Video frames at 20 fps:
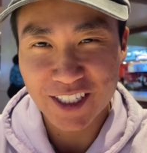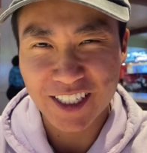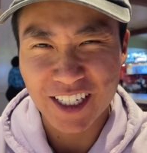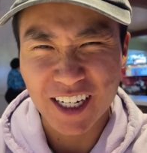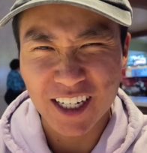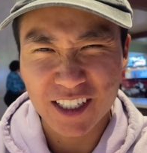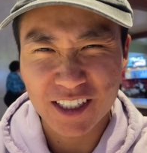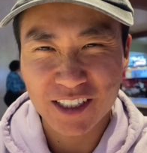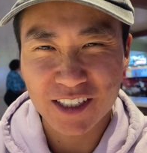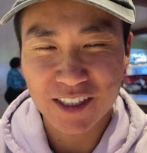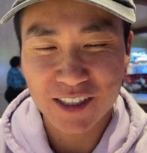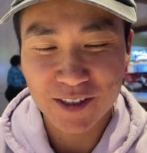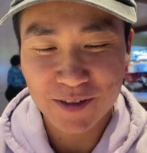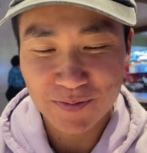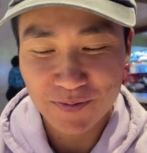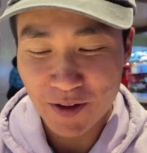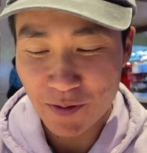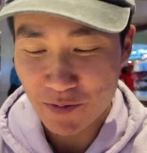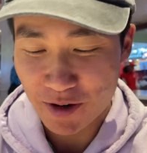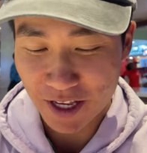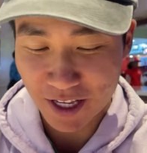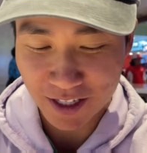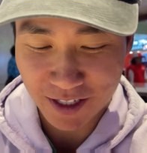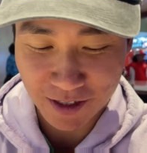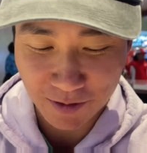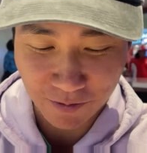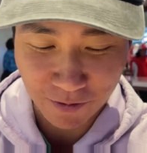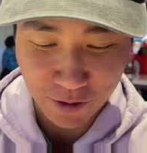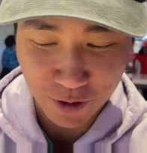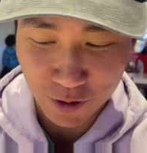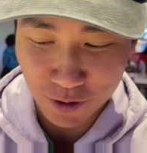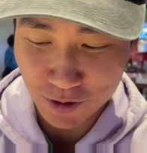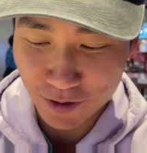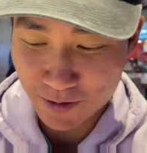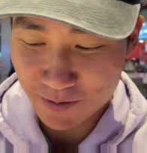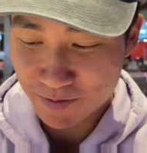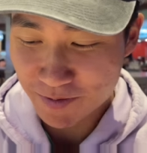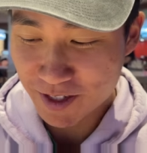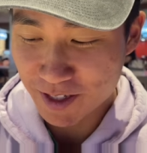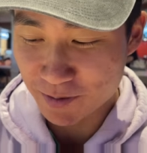sucks. I'm gonna eat some food,
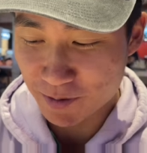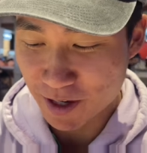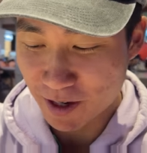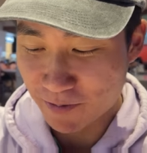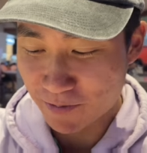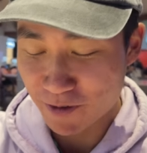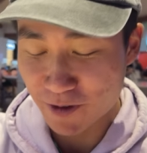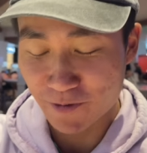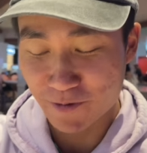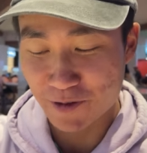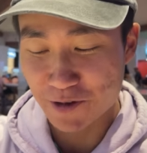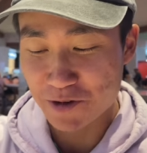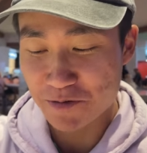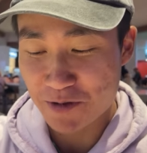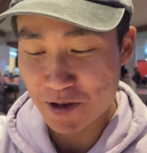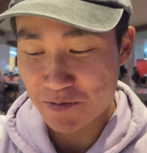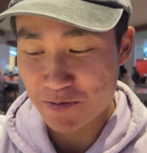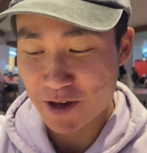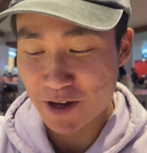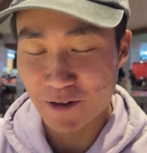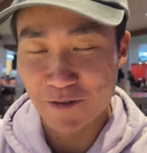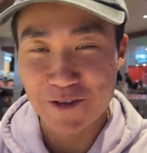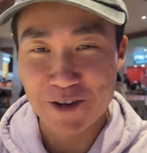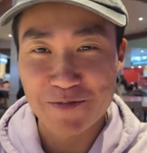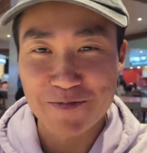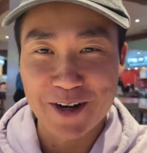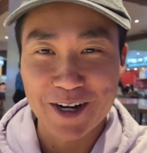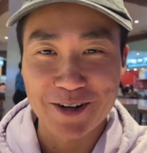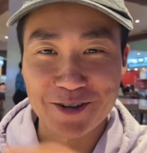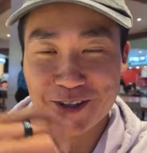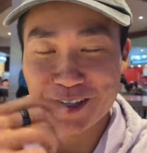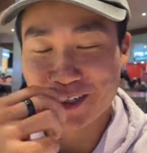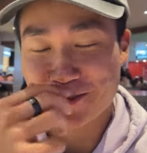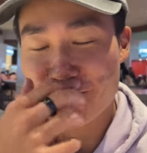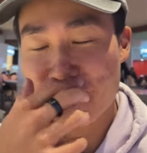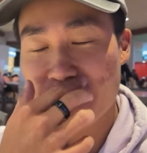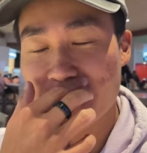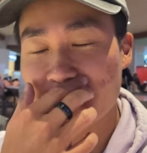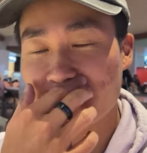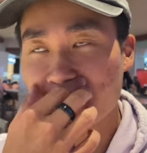some comfort food to make me all feel better with this
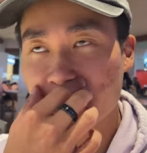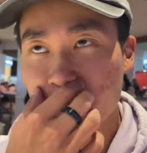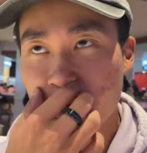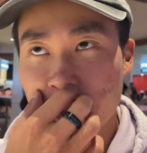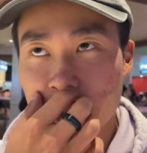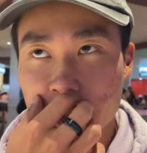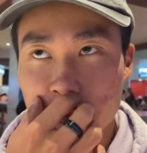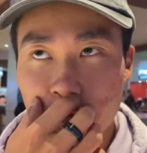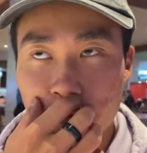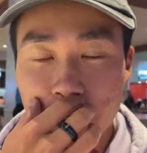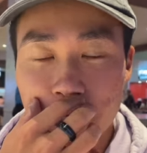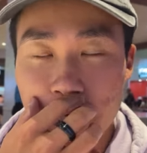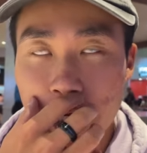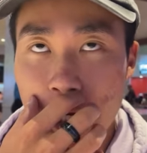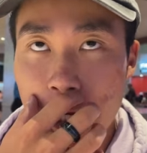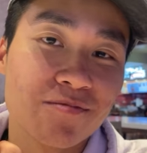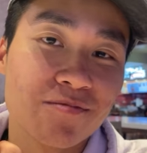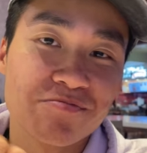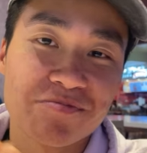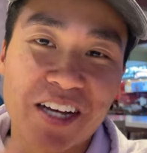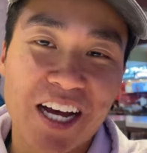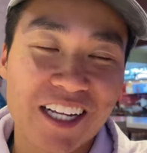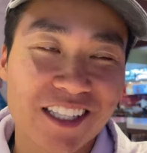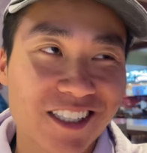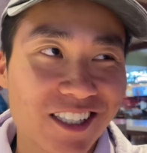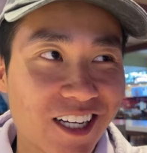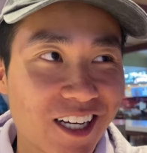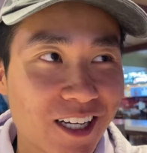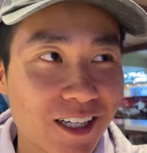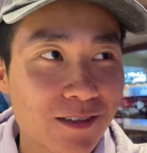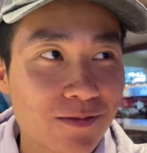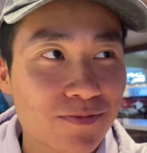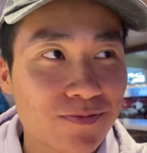Panda Express, but it's like